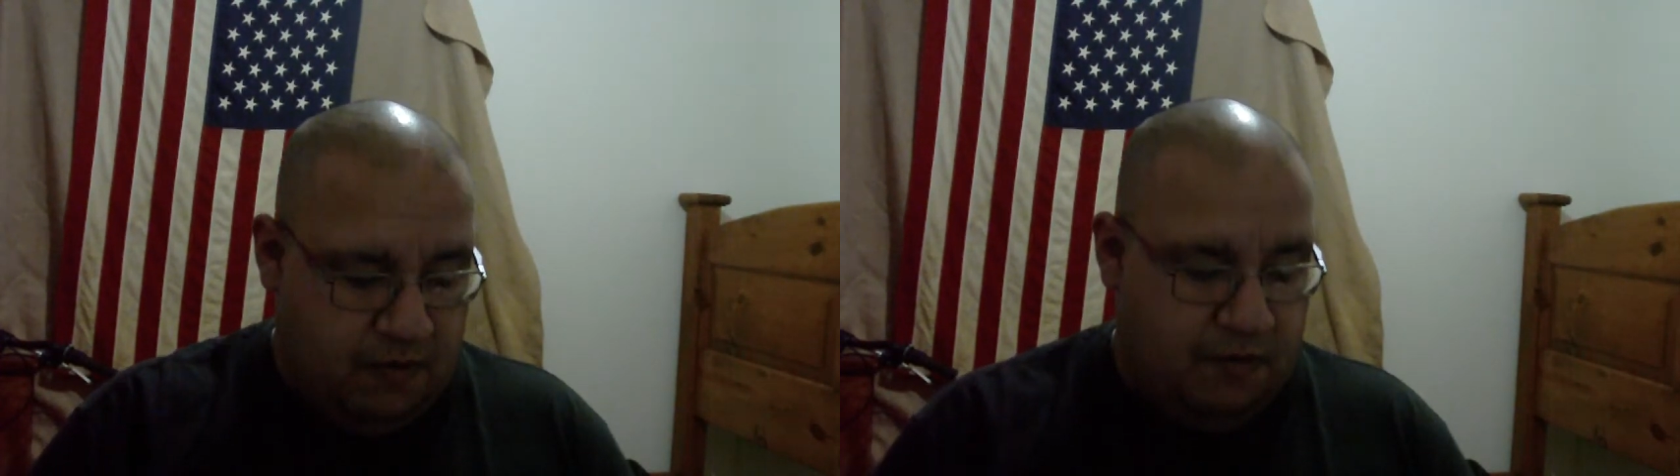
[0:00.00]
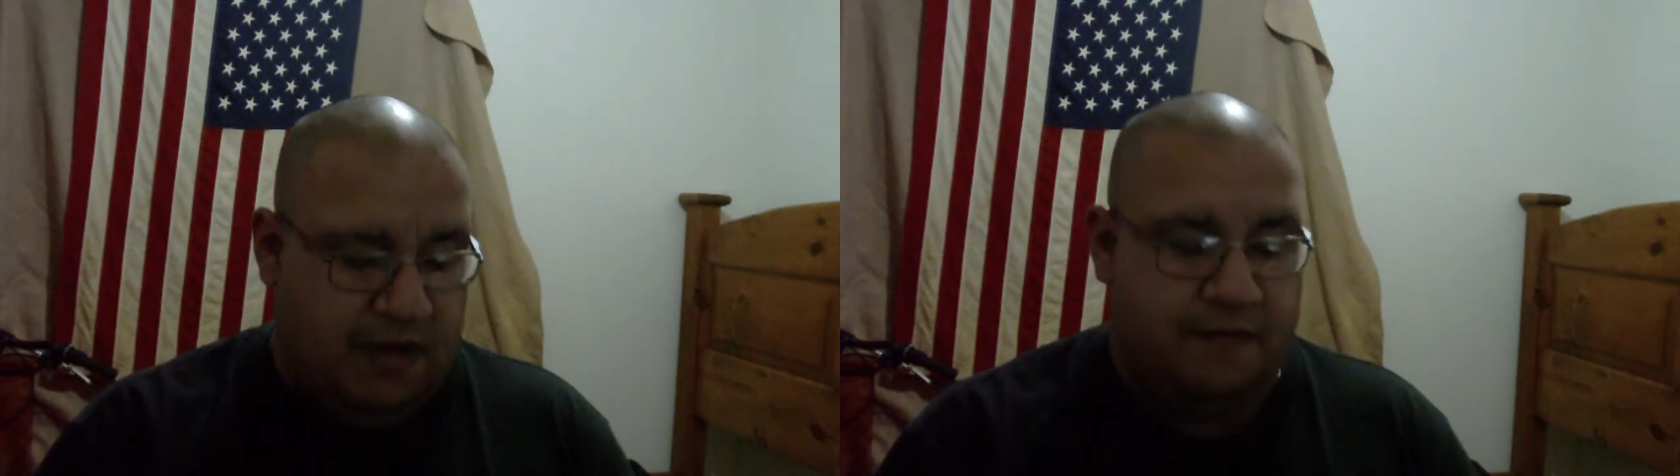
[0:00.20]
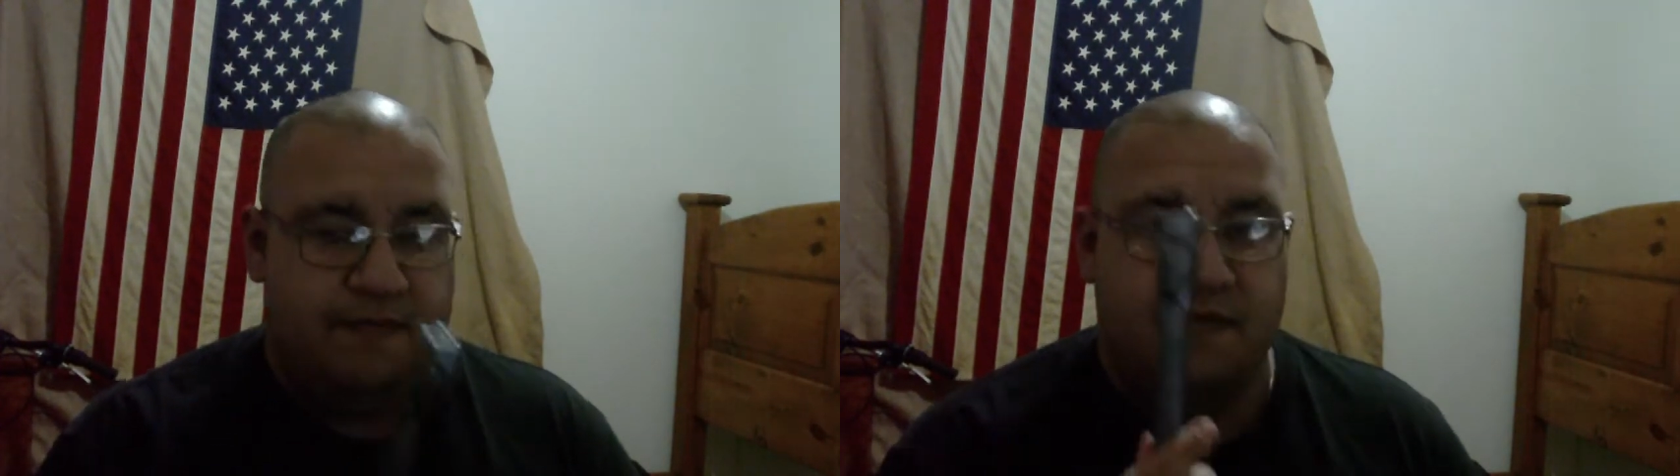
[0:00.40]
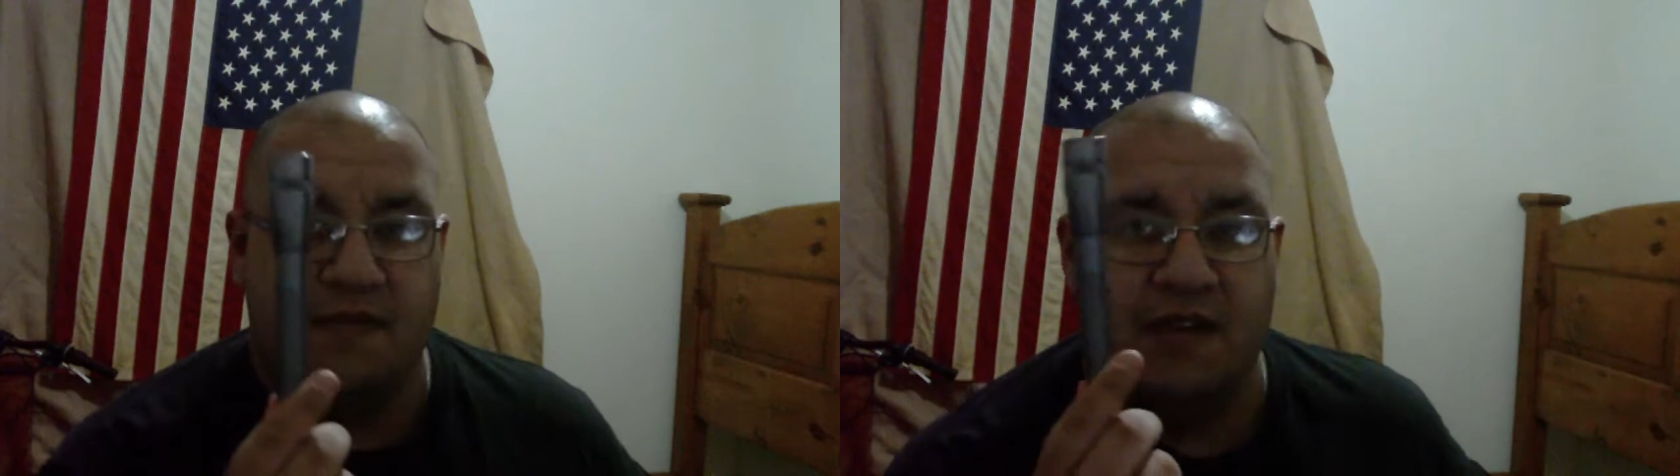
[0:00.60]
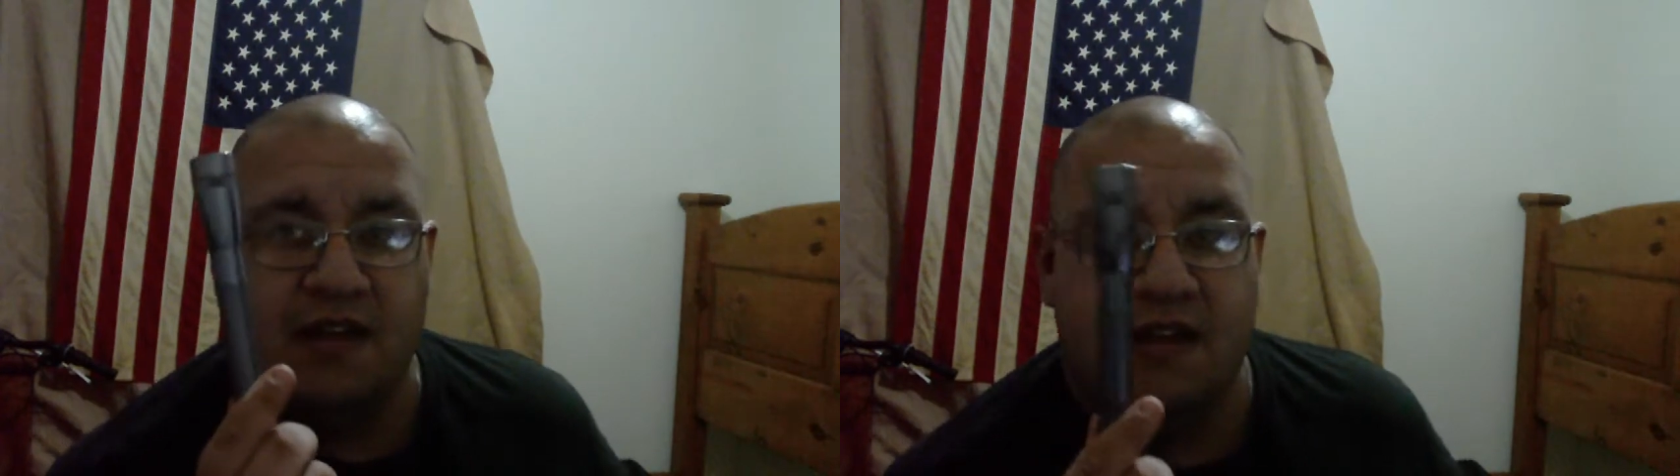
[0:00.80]
Well,
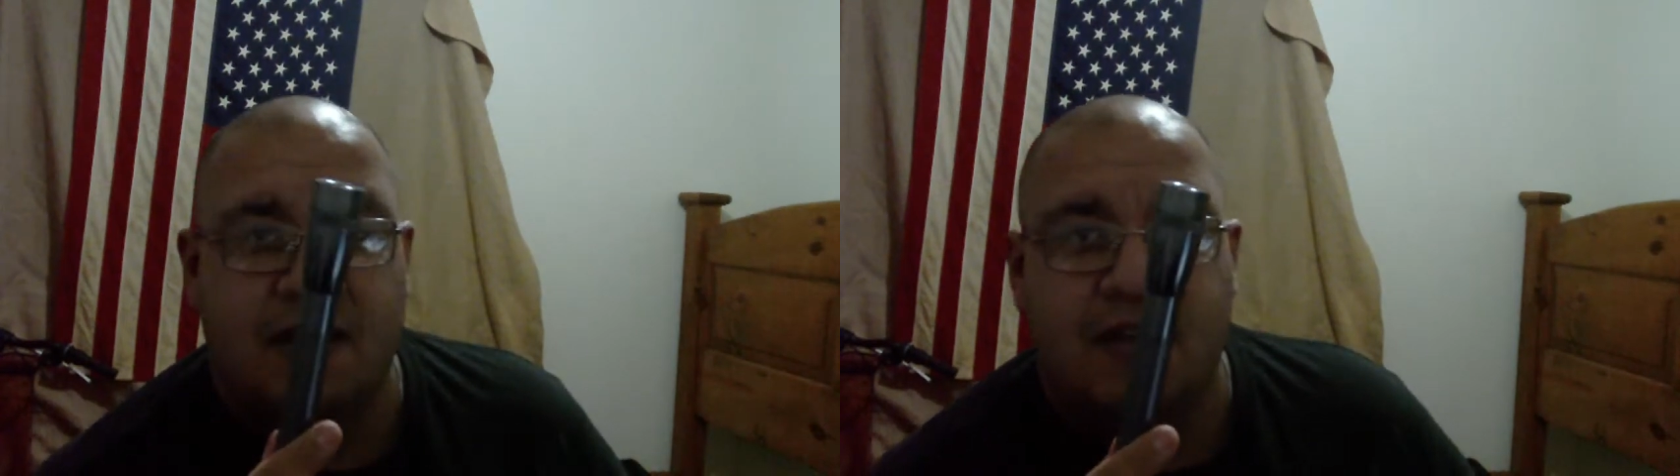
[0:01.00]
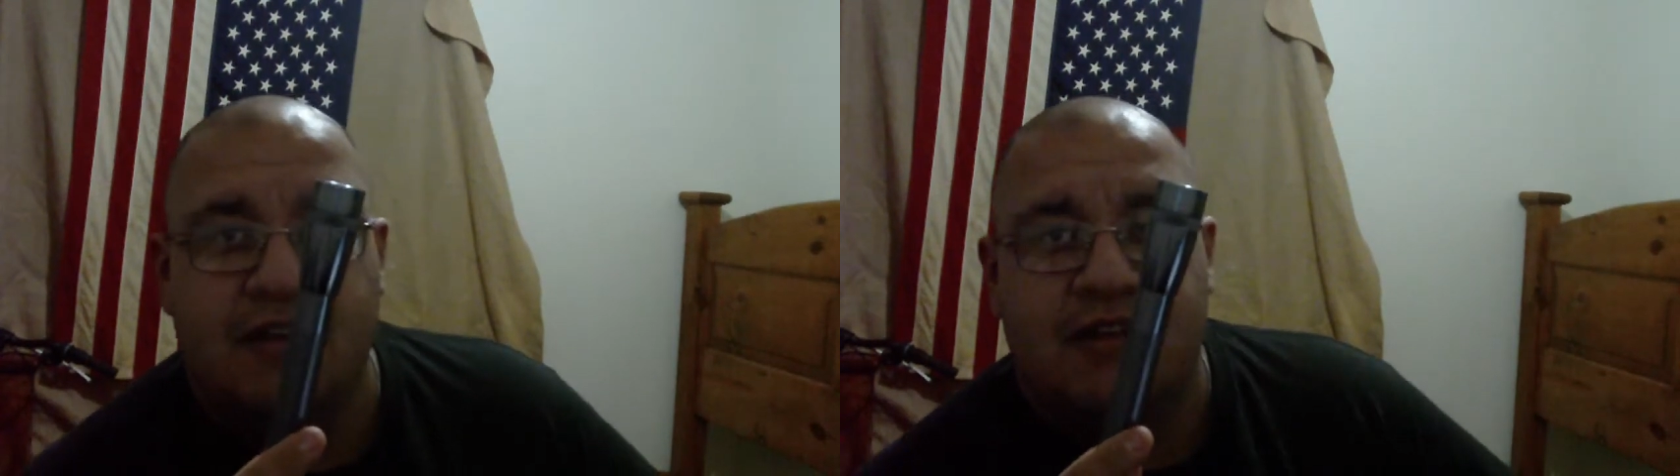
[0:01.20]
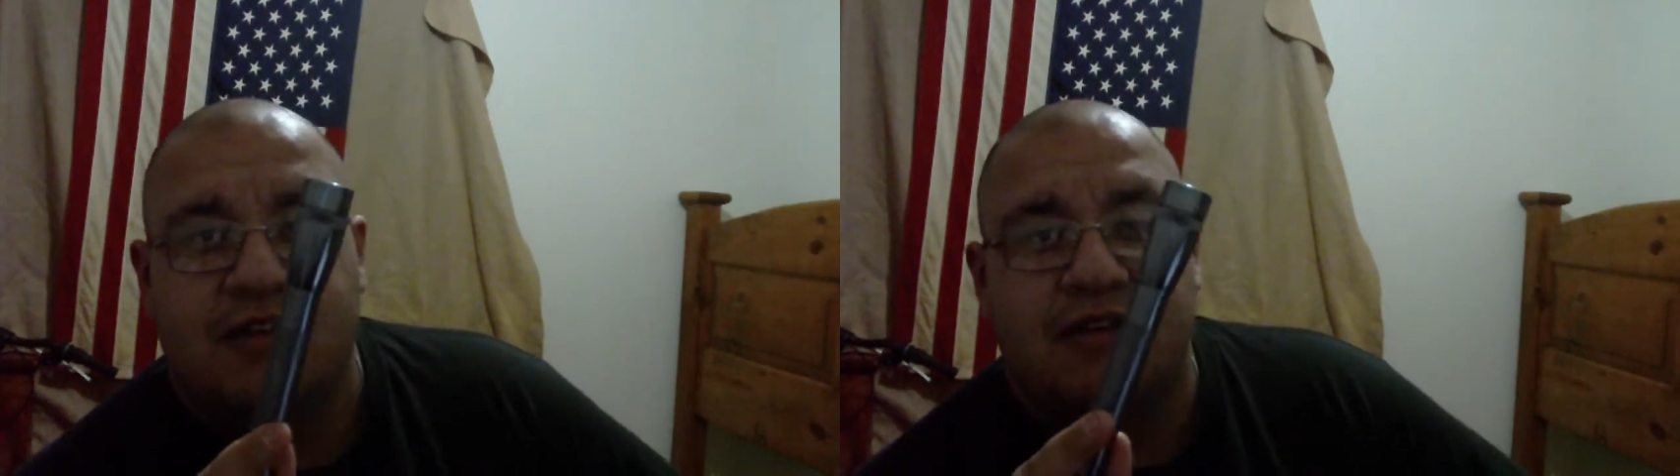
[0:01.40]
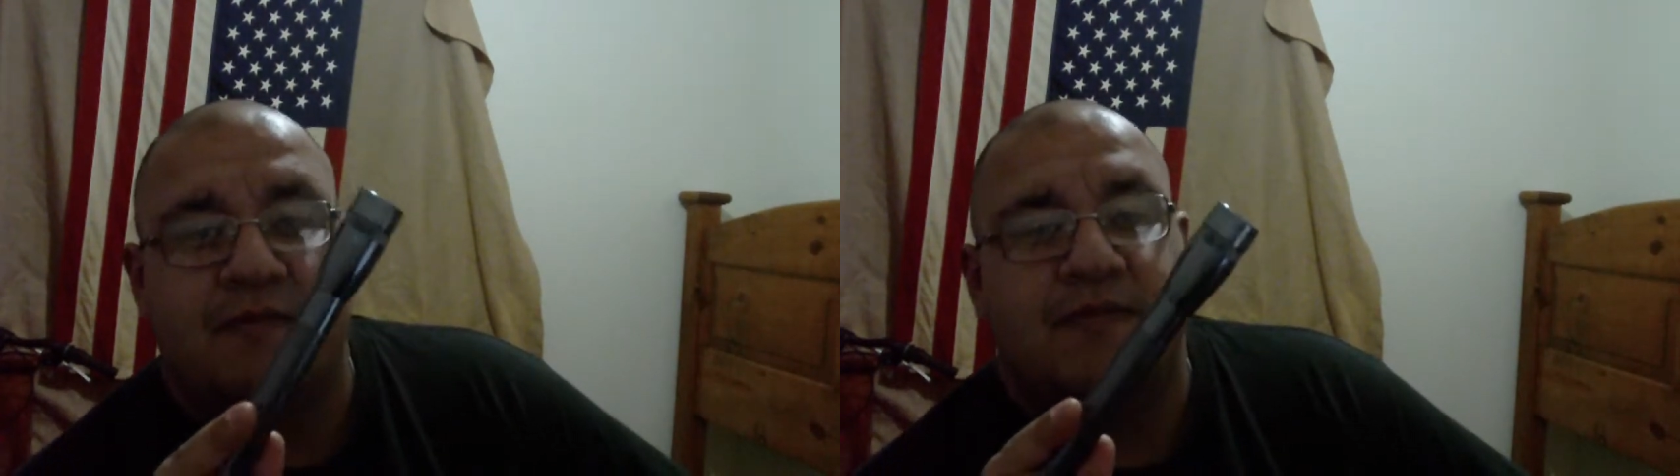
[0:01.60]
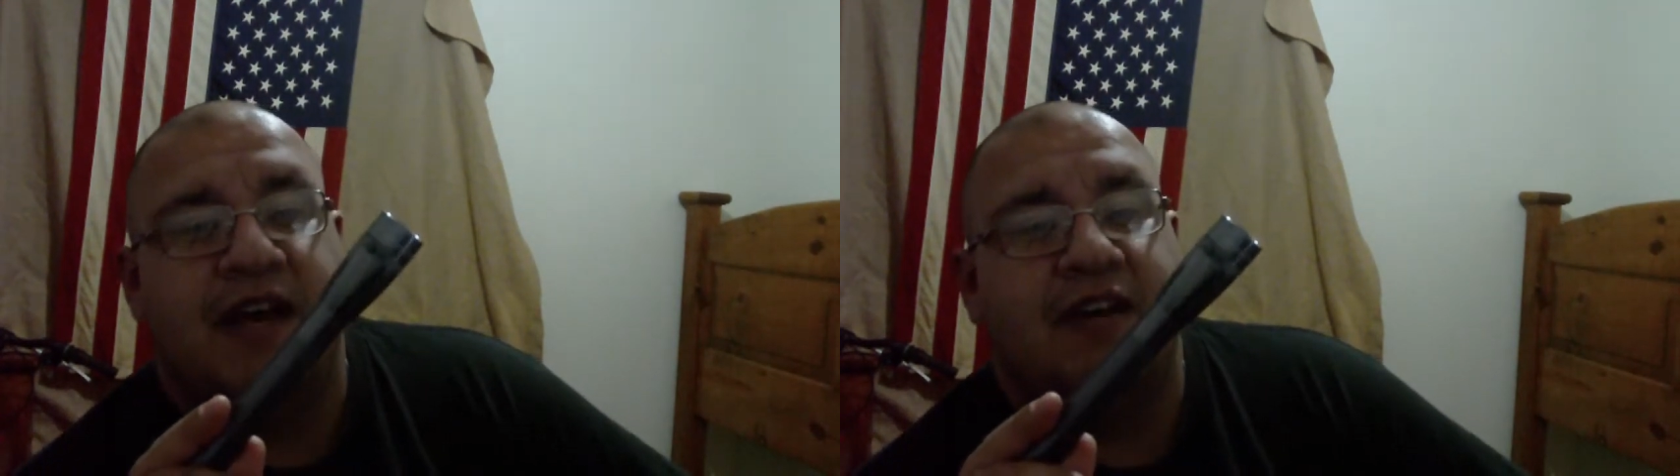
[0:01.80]

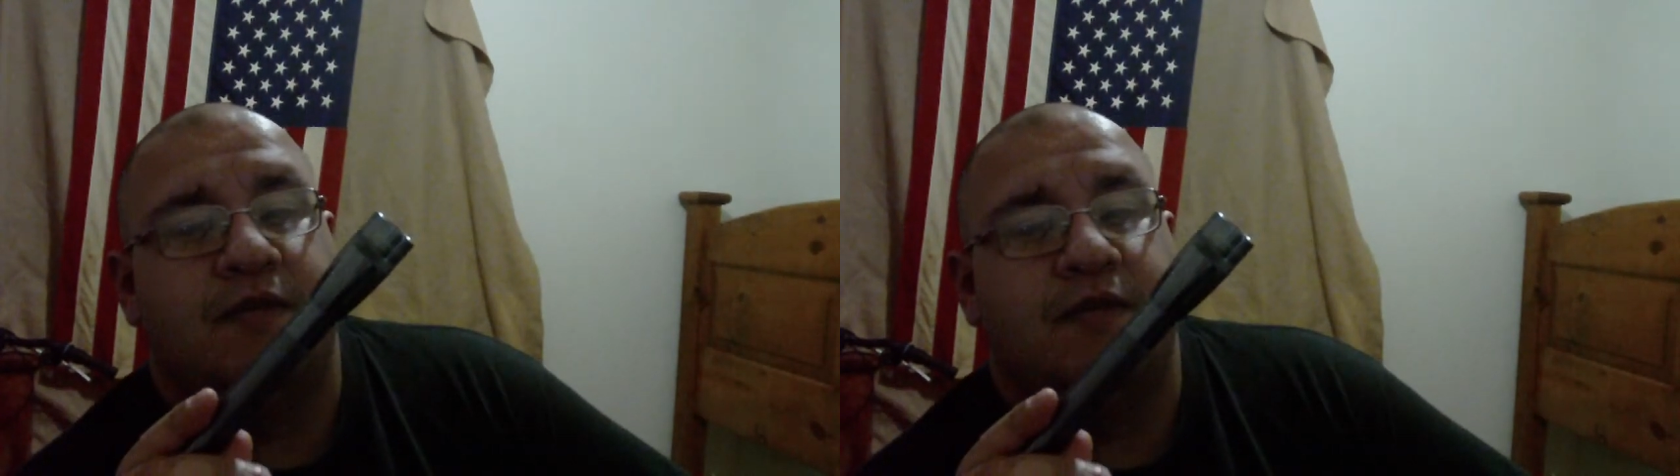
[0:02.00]
back